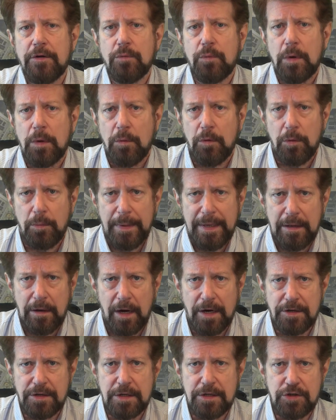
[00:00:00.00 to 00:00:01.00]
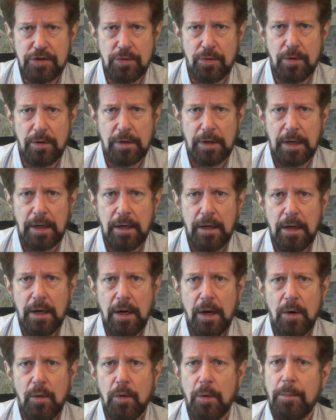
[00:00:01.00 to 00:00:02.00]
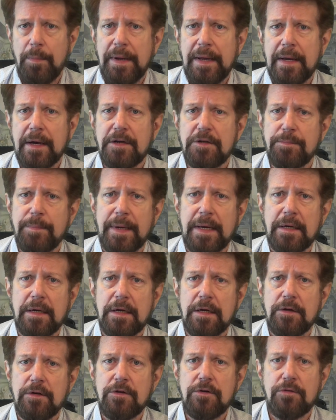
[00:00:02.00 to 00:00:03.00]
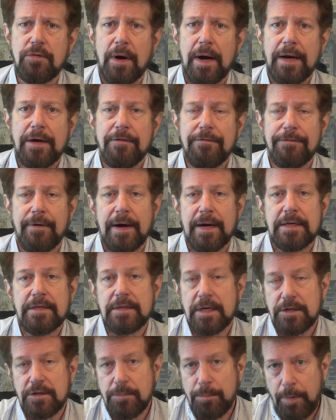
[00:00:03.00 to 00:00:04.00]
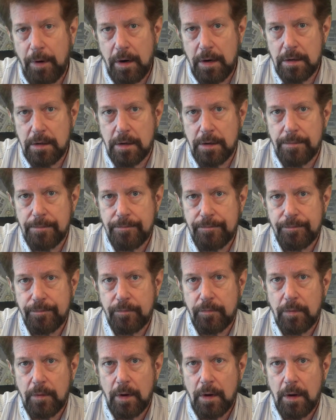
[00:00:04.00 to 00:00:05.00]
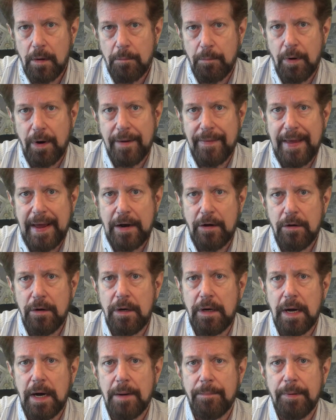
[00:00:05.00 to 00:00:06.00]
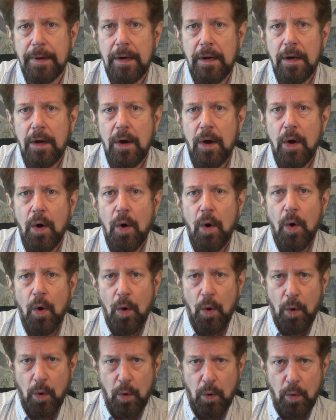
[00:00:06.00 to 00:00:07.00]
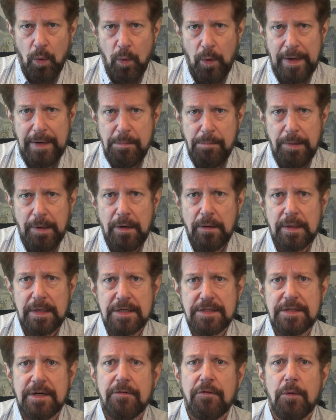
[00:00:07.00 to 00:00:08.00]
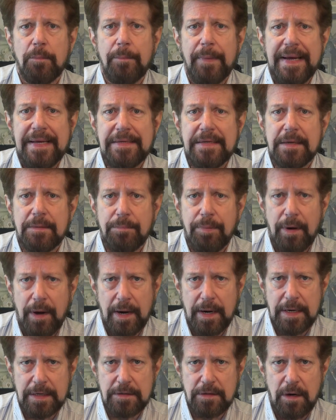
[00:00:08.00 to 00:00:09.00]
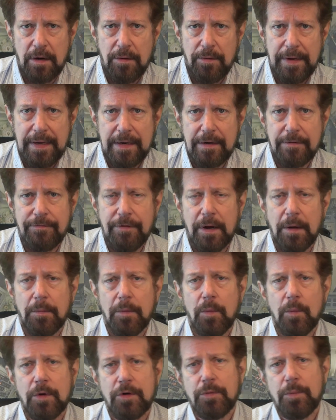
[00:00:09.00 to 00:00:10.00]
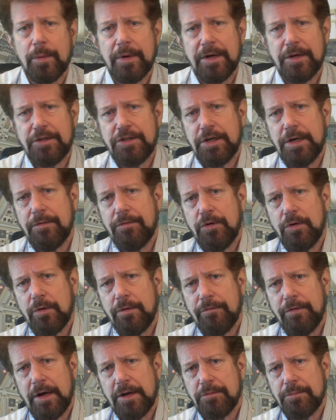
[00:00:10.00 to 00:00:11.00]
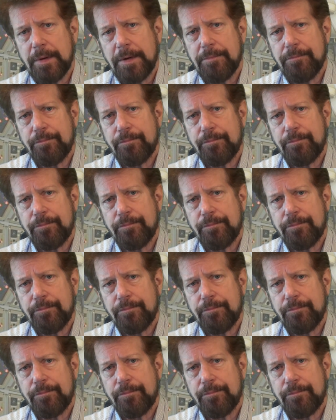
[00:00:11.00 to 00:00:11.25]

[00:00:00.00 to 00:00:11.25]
we will be launching shortly will be expended to try to find such a partner. Barring that hookup, we can build on several basic products already in development which we achieve new investment.